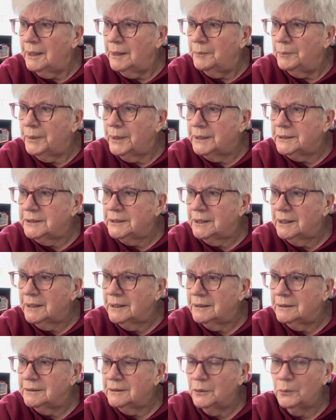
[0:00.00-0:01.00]
But
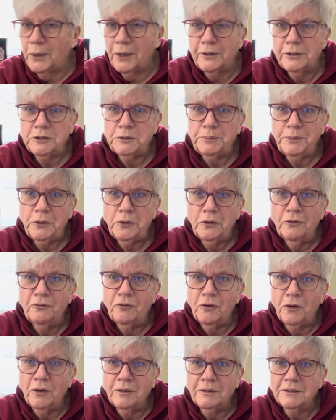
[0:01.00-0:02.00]
uh, the weather's
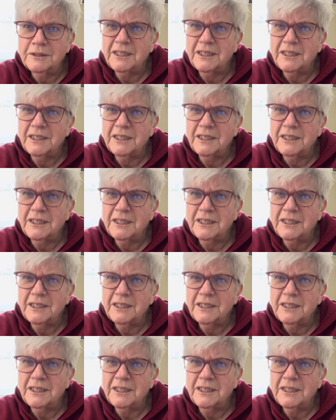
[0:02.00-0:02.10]
beautiful.